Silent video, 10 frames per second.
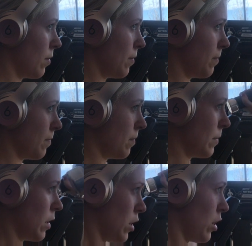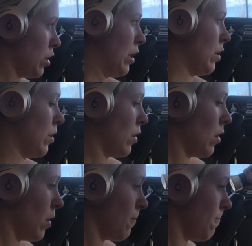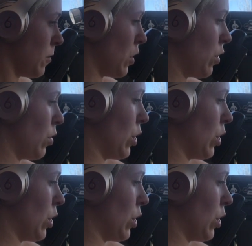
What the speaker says: It's not a great angle, but my